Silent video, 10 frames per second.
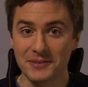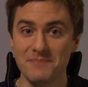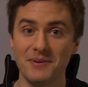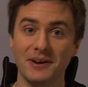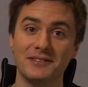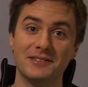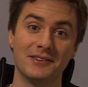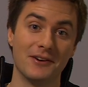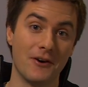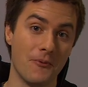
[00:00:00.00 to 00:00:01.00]
but
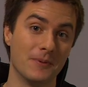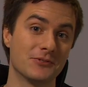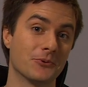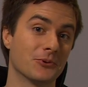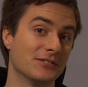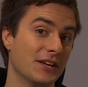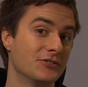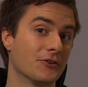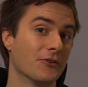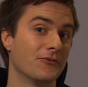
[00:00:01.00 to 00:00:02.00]
open source
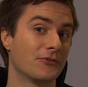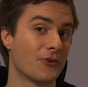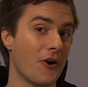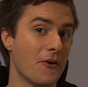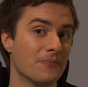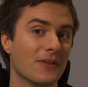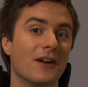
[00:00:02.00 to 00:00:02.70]
nature of Chrome